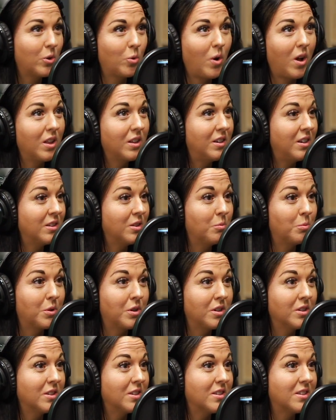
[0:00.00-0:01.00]
quality in the
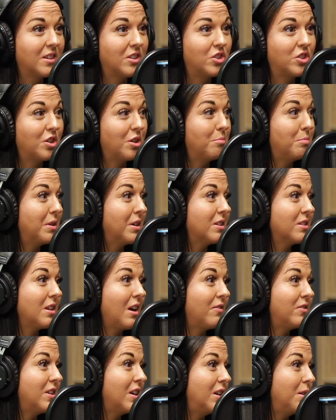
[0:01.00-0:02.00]
world is that you're a big,
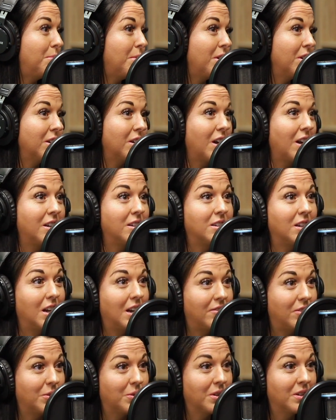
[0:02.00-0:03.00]
soft teddy bear and kind to
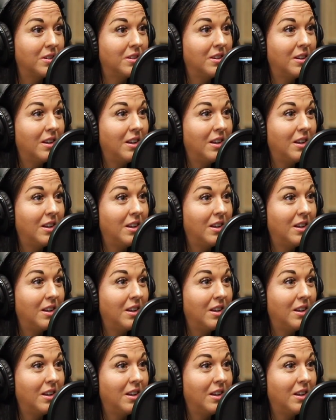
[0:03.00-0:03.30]
everyone.